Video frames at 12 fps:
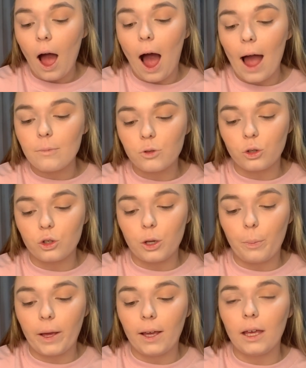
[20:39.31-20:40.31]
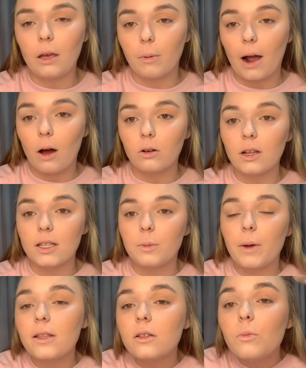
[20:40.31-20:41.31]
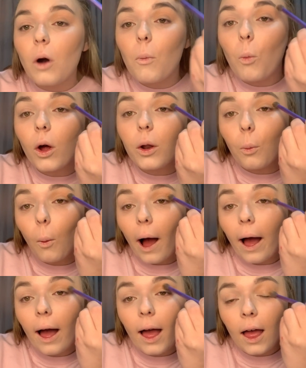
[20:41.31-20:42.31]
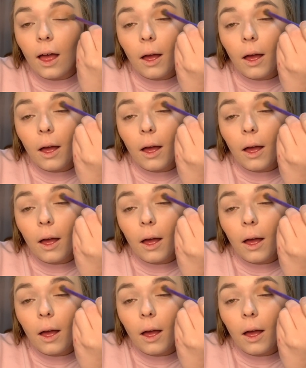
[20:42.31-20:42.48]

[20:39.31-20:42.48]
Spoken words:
I'm such a pinky brown. It depends on what I'm going to wear.